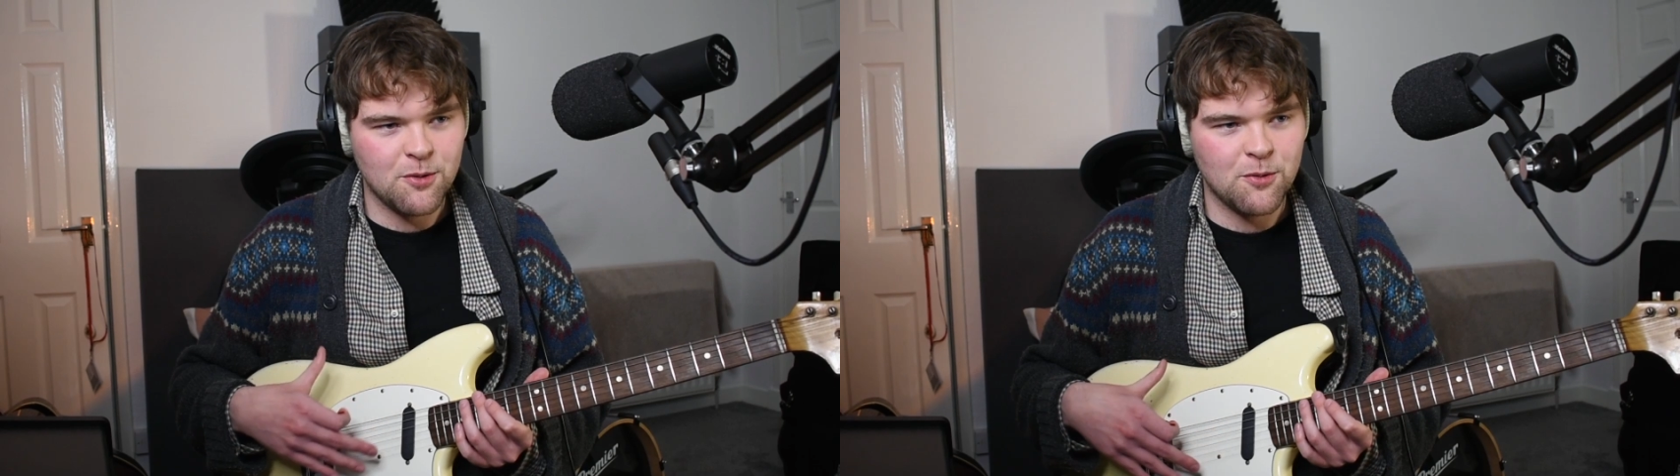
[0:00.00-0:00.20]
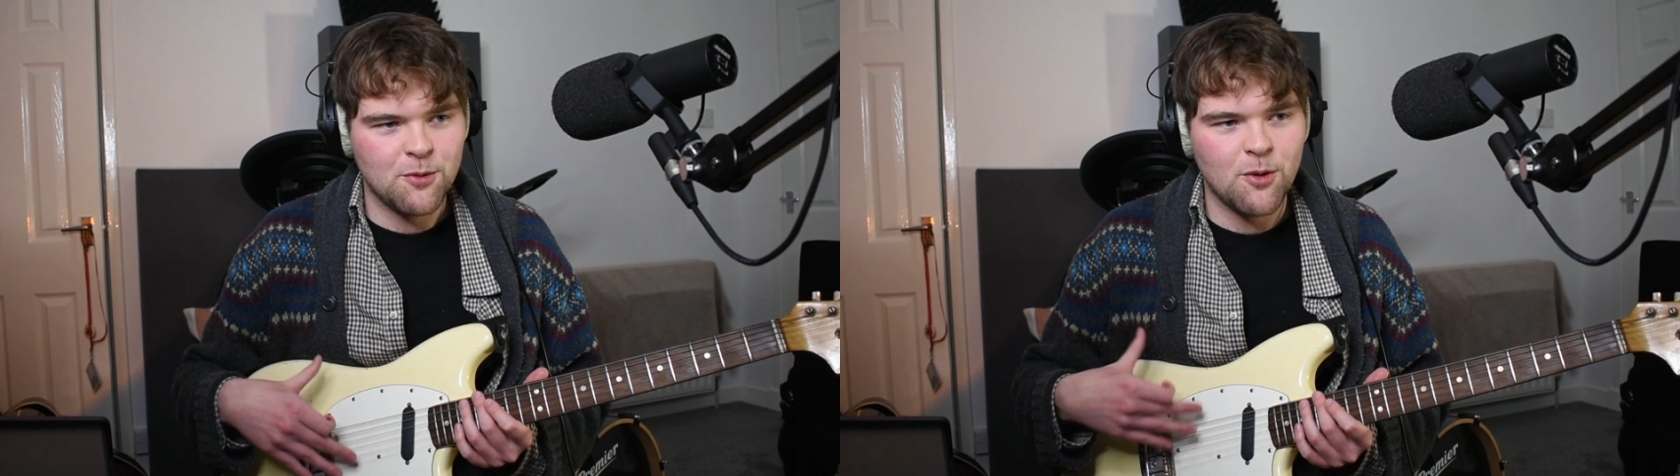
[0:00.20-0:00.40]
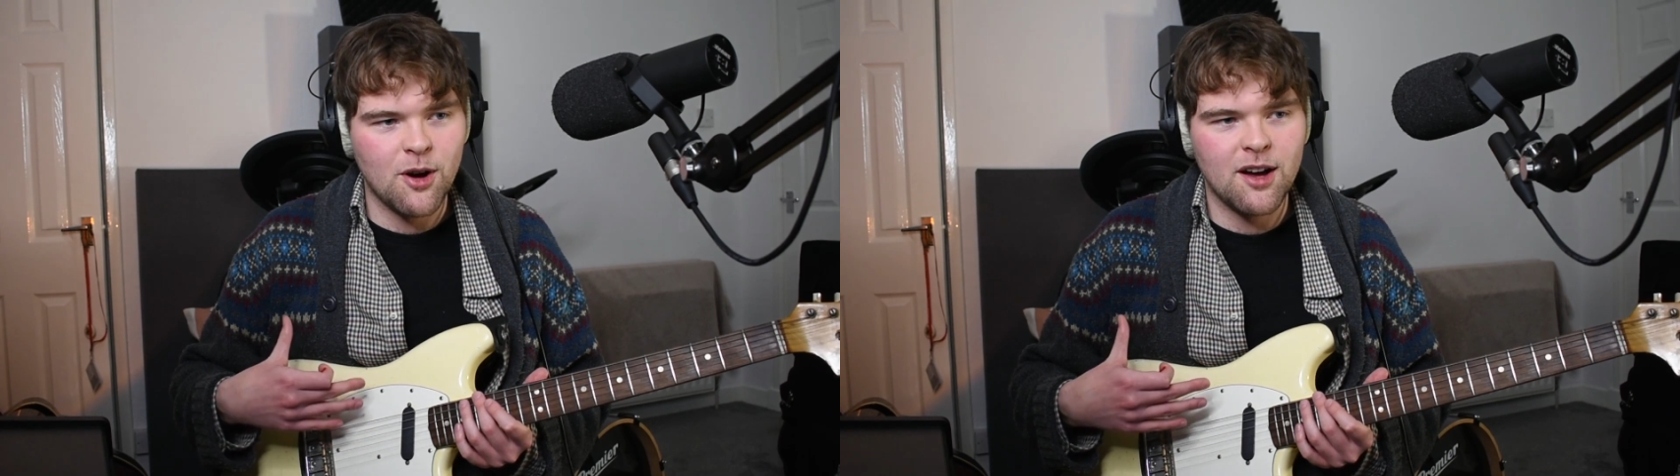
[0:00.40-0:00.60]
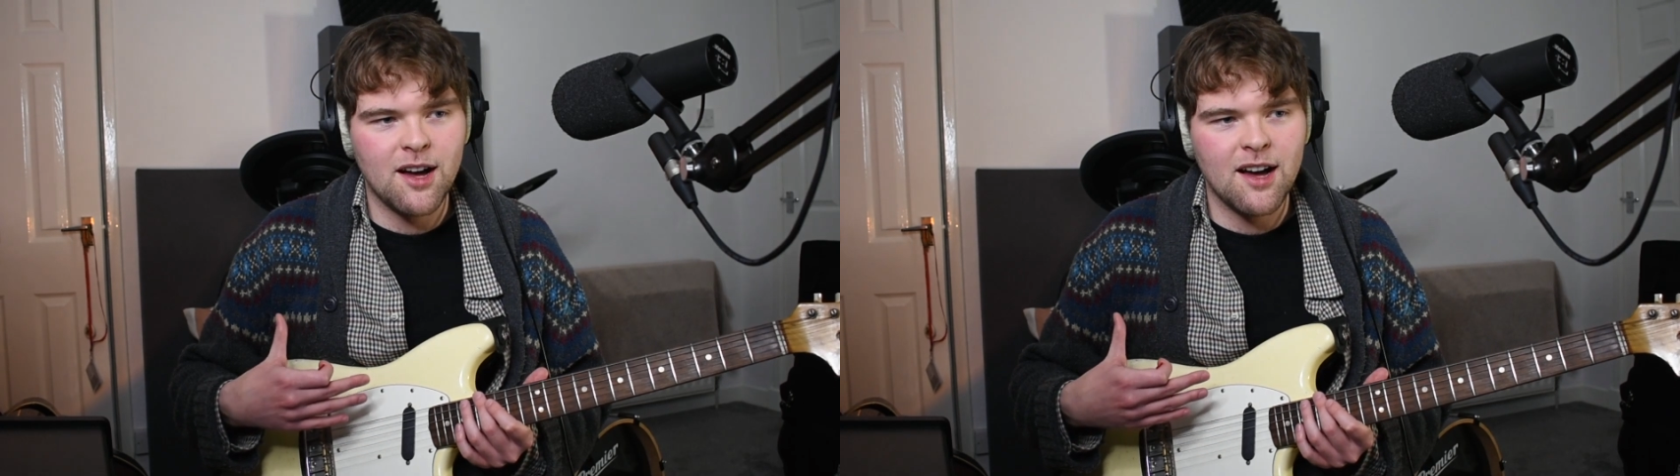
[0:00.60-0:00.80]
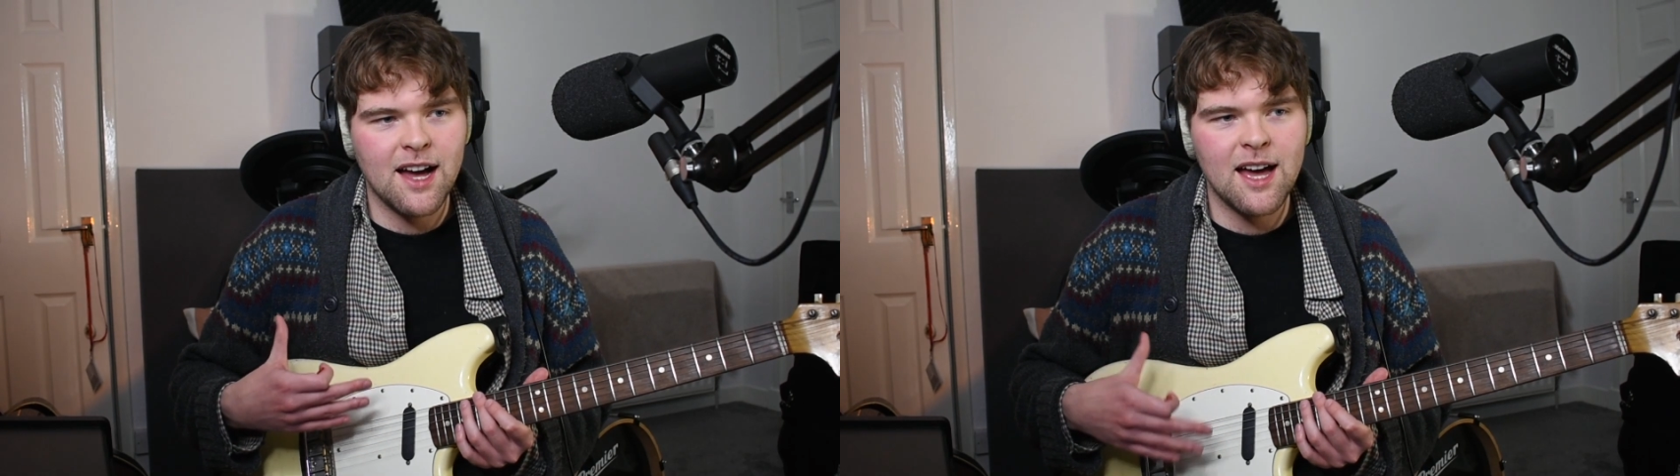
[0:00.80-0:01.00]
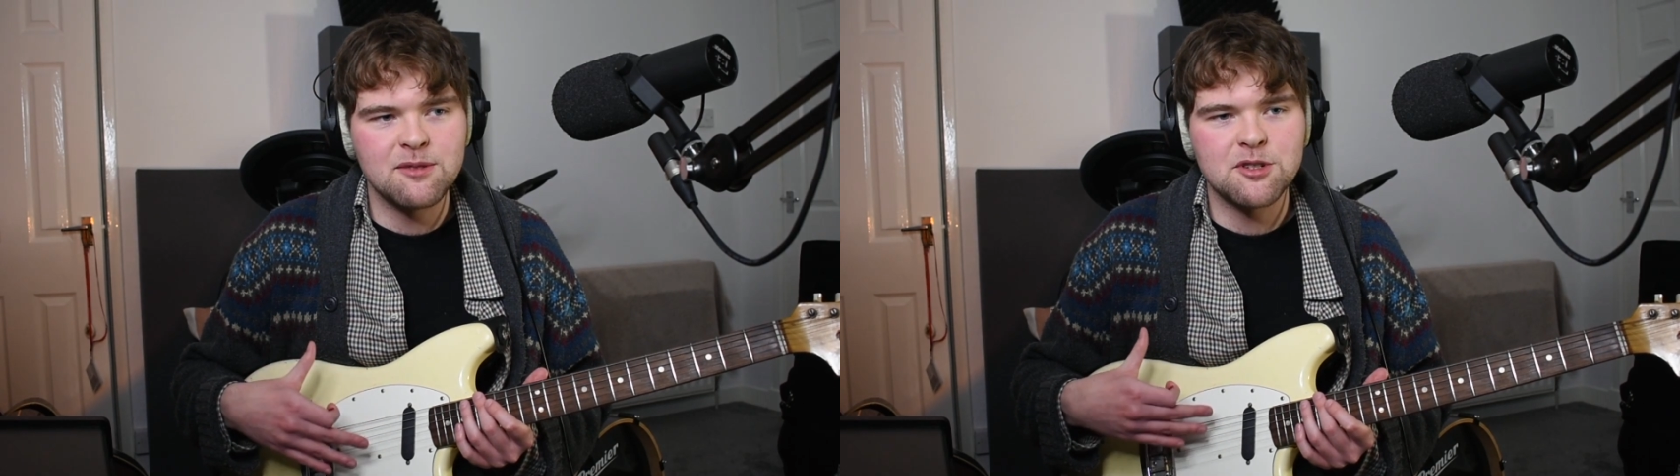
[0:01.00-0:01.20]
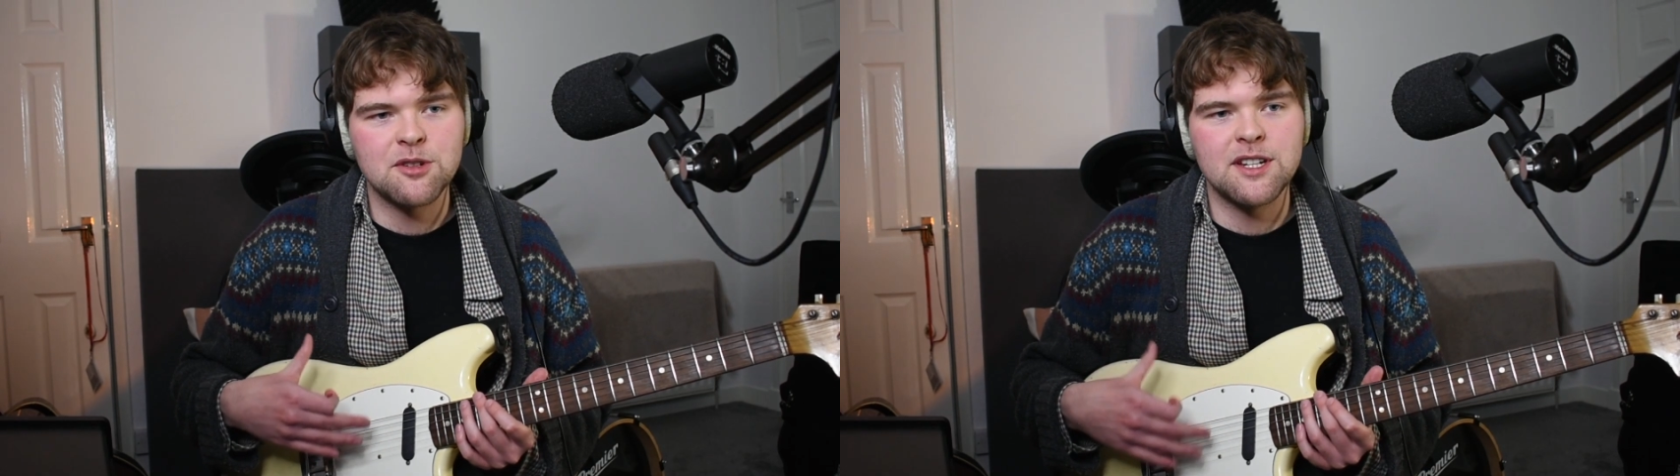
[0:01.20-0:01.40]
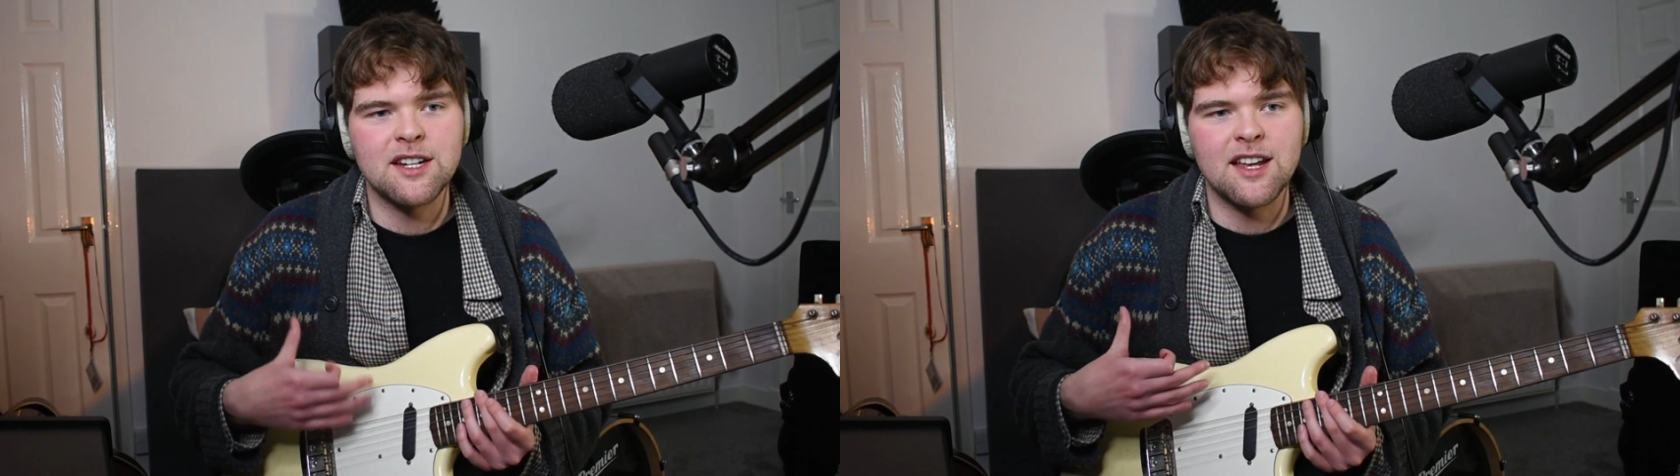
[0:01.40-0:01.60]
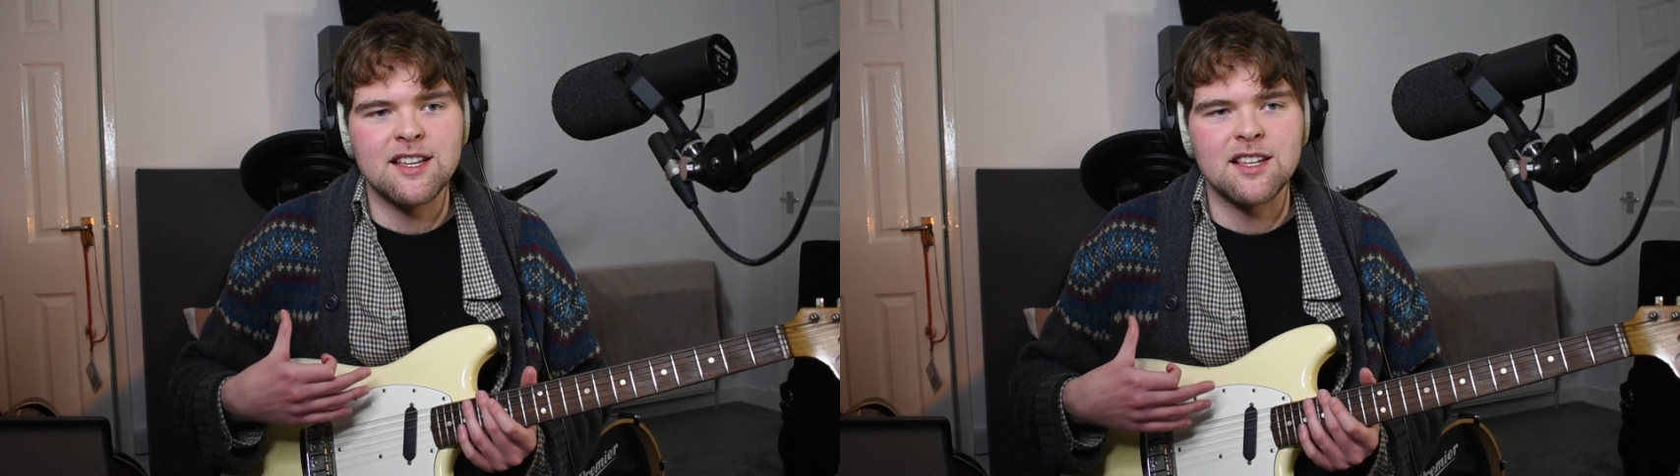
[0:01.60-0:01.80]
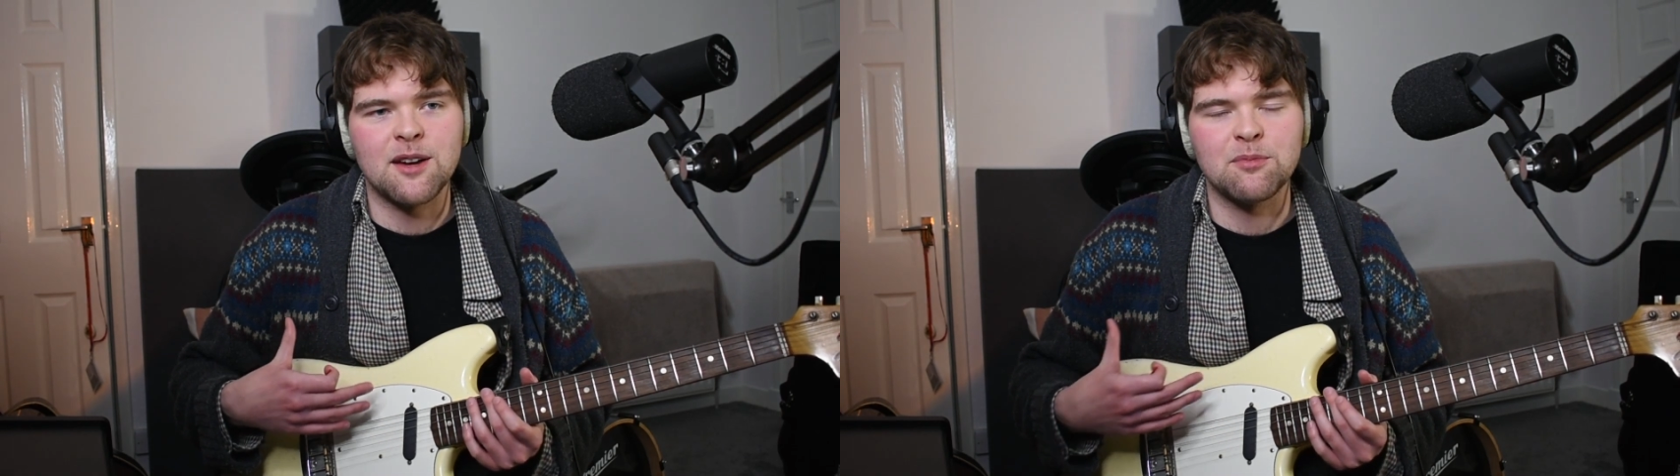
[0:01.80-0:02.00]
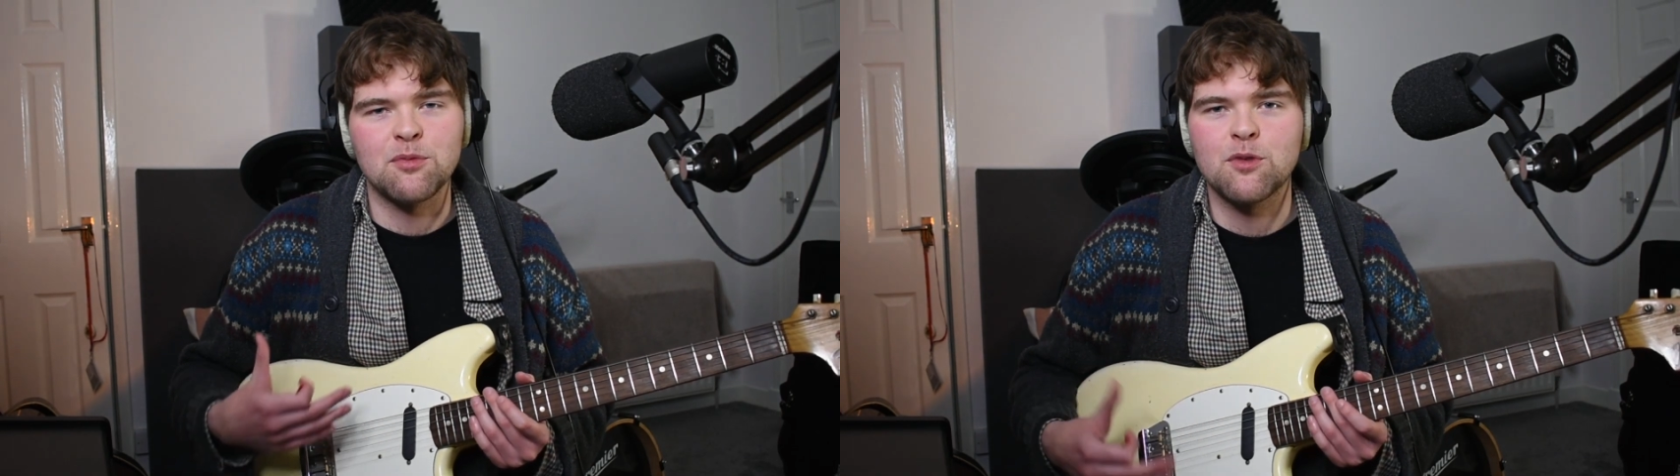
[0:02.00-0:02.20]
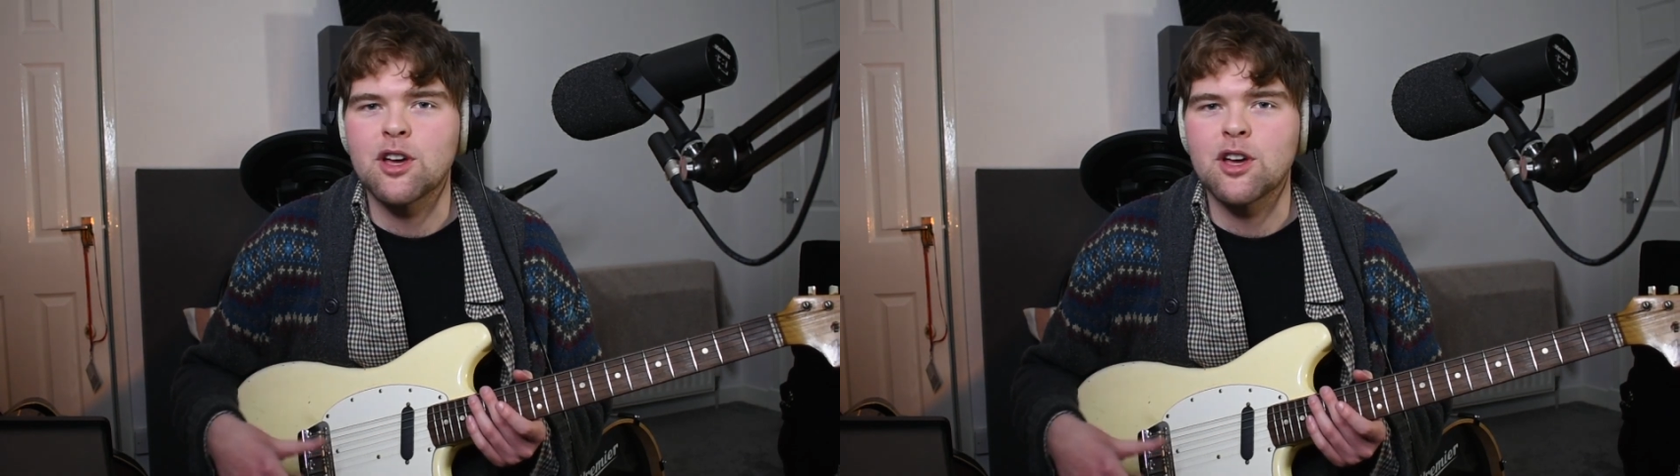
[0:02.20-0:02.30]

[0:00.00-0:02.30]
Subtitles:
what I am doing is I'm